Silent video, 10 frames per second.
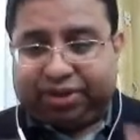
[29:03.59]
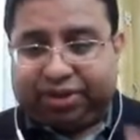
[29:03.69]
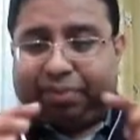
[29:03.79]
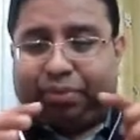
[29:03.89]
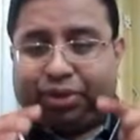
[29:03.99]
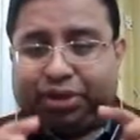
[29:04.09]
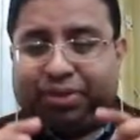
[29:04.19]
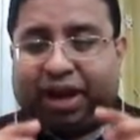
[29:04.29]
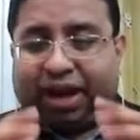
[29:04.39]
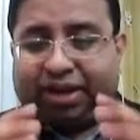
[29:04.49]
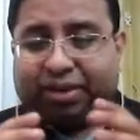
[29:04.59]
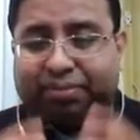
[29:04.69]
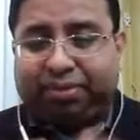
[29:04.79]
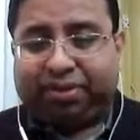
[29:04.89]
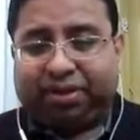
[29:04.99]
You remember proceedings hard
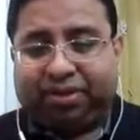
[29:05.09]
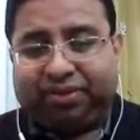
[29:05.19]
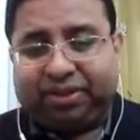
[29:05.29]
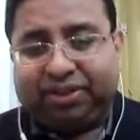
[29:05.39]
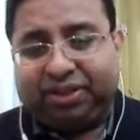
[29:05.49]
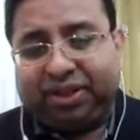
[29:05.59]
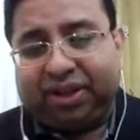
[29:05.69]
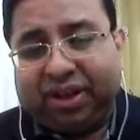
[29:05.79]
copy of the conference.